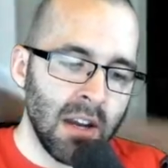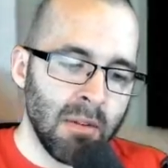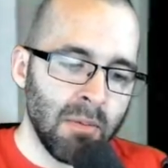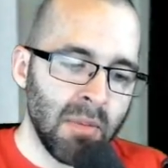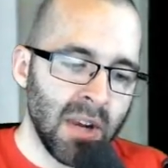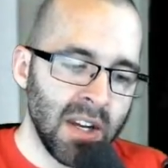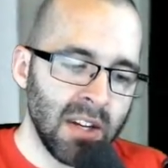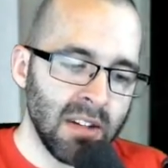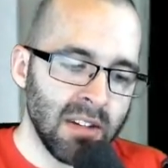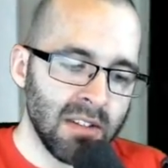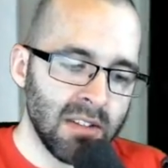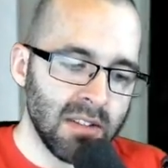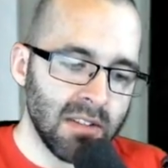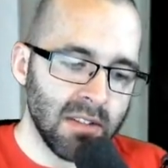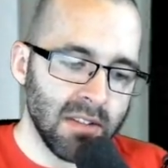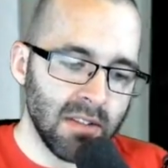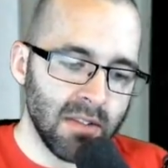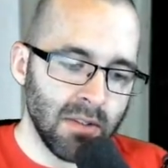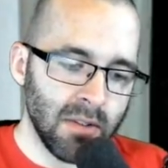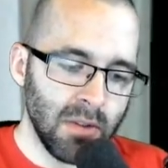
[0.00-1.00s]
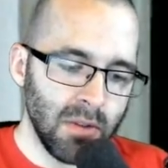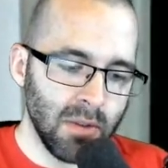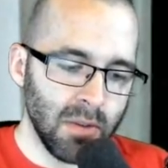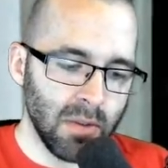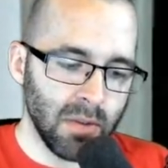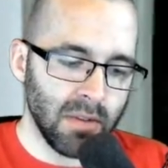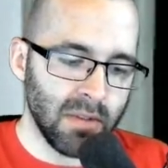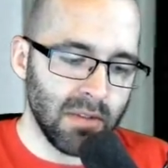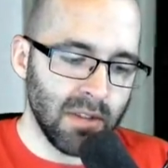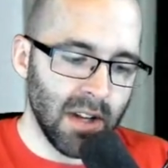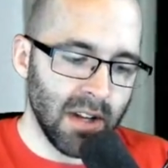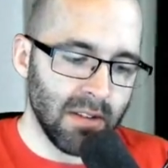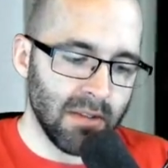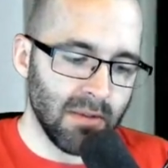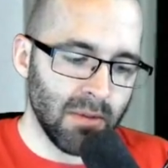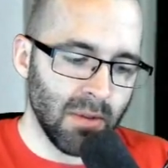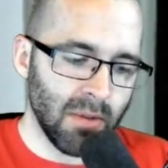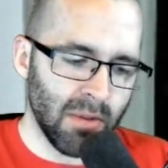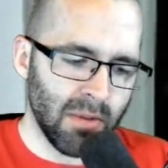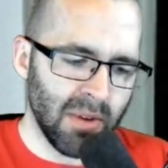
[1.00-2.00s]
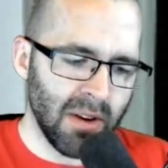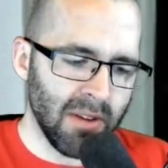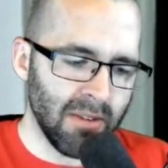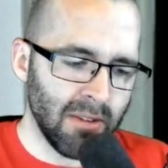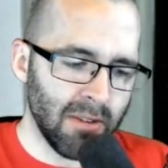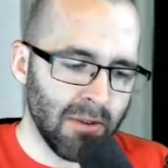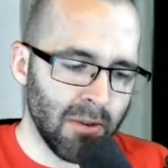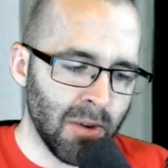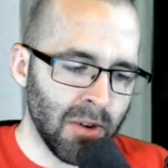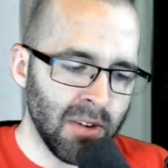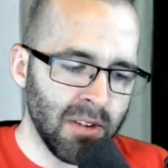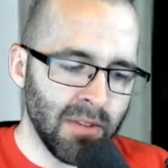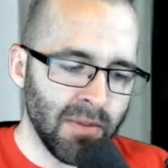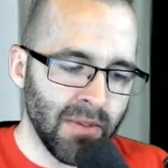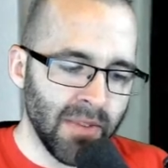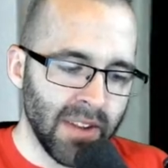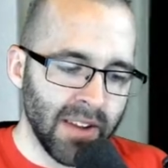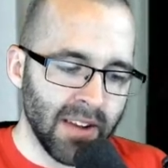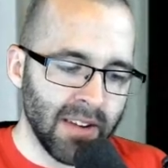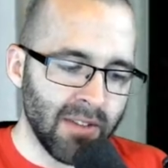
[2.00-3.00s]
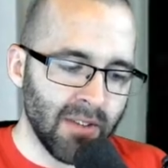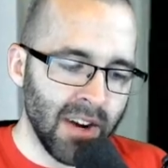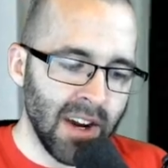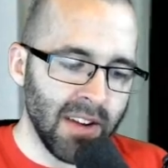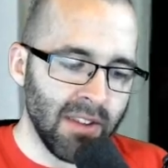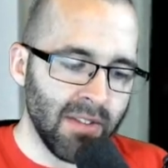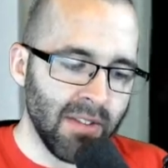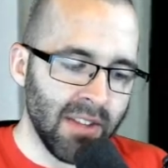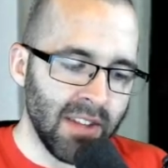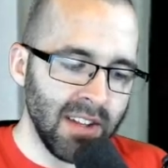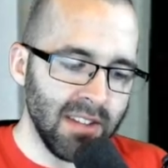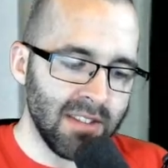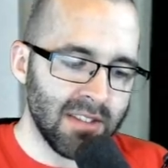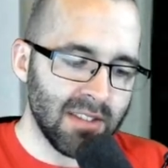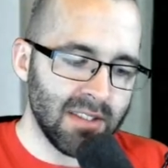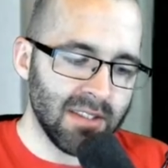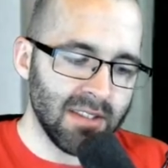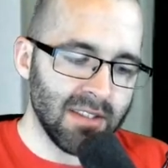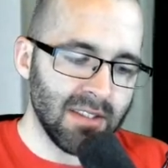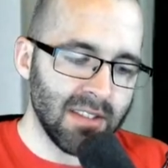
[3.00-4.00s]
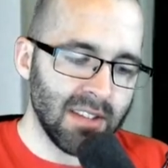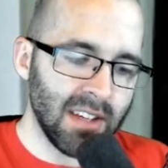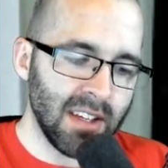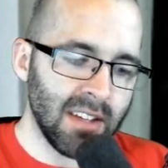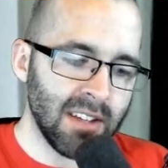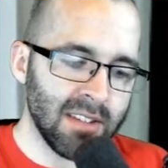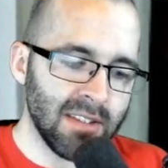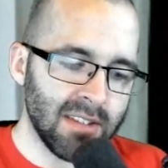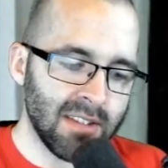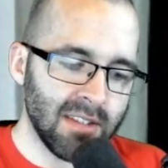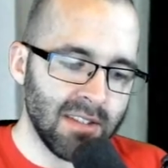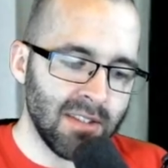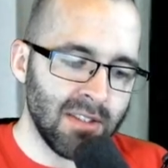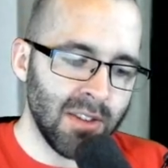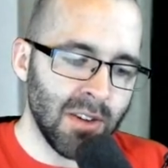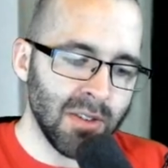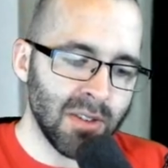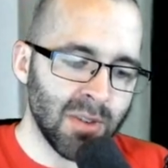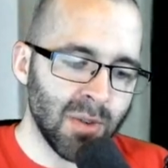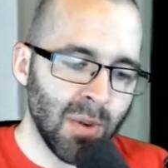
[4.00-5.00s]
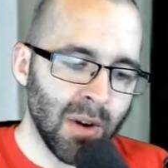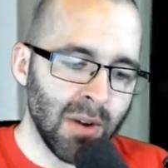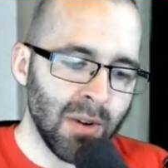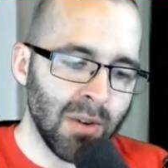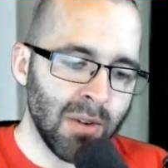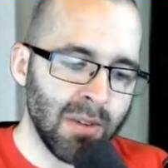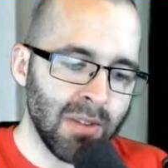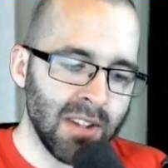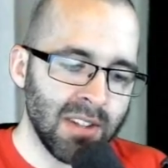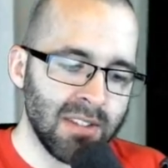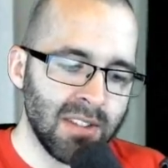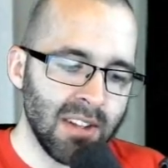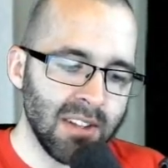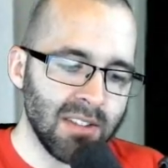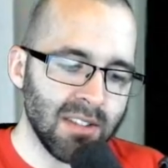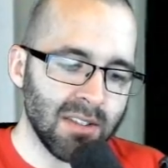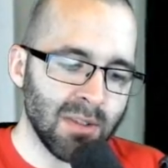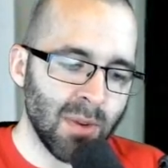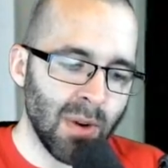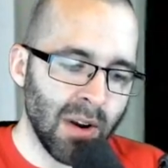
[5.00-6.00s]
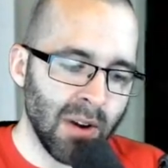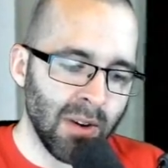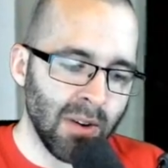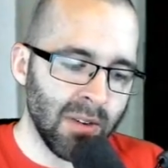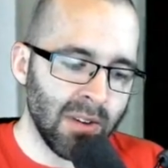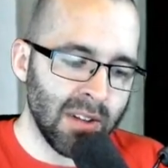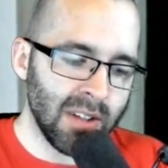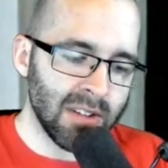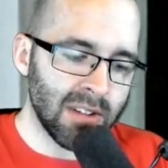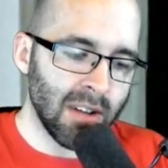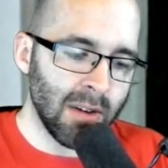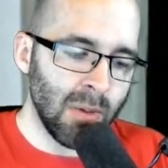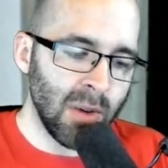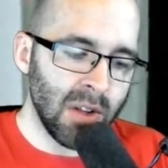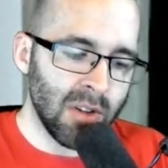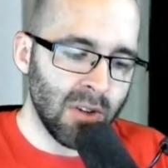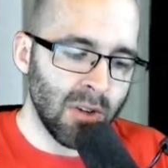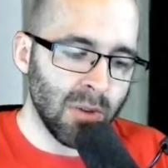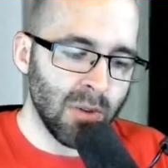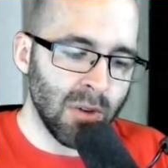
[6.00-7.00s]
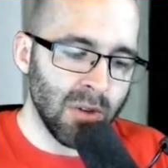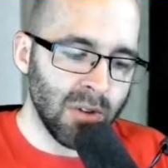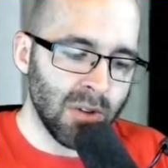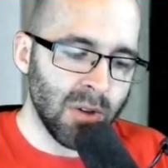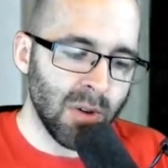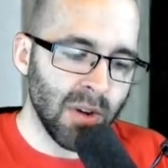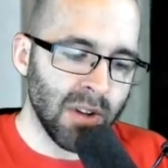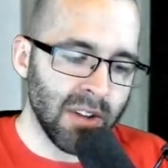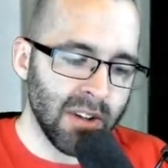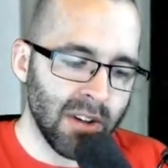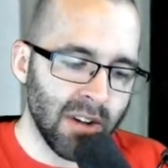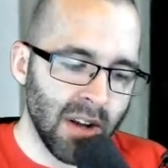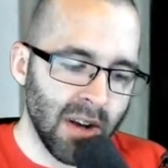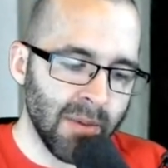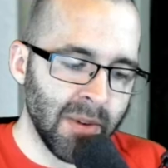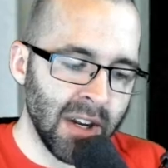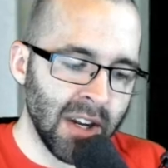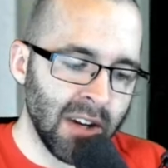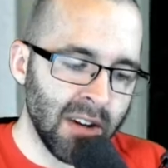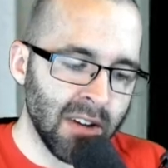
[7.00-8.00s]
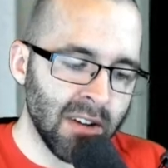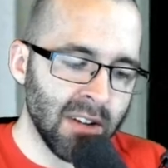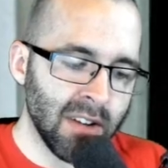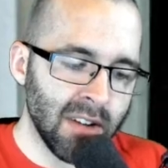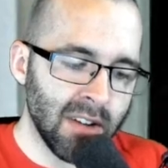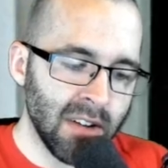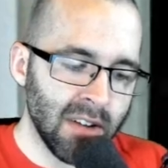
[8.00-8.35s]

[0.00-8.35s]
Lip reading: Minus, not root 3 over 4, right? This is no square root. This is a square root. It's going to be 2 root 2 on the denominator.